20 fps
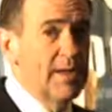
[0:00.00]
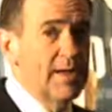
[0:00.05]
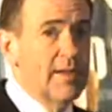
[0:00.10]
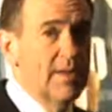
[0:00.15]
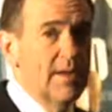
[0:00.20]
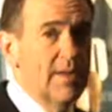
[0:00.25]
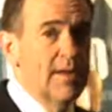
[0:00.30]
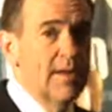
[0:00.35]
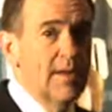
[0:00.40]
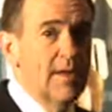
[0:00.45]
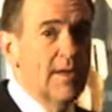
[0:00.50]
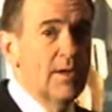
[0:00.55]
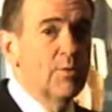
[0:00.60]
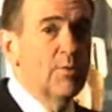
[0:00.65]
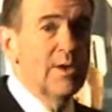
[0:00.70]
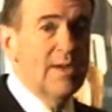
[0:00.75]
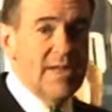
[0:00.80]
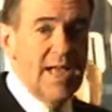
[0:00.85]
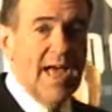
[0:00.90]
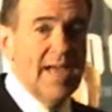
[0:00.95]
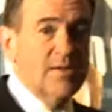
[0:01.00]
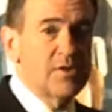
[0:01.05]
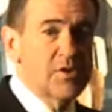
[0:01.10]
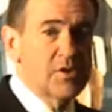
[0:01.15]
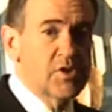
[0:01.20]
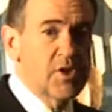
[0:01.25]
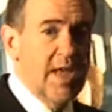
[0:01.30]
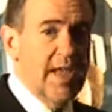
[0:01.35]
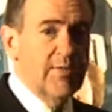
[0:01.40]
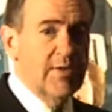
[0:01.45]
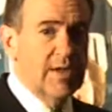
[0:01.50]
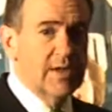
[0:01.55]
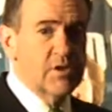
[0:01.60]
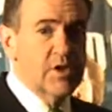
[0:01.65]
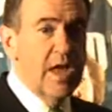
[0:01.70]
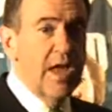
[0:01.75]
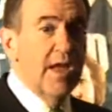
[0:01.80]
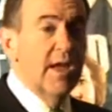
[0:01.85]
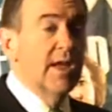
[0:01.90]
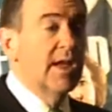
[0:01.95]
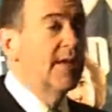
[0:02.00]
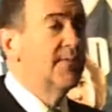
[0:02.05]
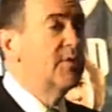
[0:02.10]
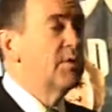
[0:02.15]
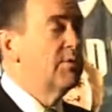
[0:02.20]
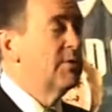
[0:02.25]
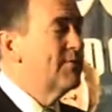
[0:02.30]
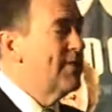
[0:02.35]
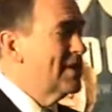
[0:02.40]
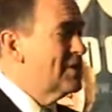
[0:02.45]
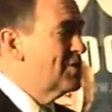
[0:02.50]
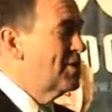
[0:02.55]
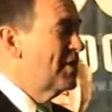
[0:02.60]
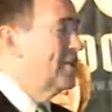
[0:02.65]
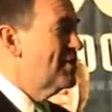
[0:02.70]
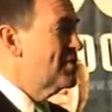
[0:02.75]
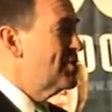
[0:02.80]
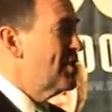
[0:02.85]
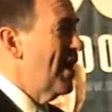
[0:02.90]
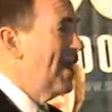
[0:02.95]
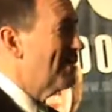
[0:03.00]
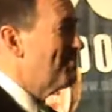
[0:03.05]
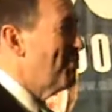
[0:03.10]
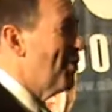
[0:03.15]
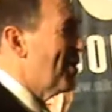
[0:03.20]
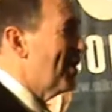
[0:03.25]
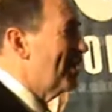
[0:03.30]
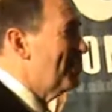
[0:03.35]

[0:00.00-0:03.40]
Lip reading: money, we tax the savings. If you invest in the stock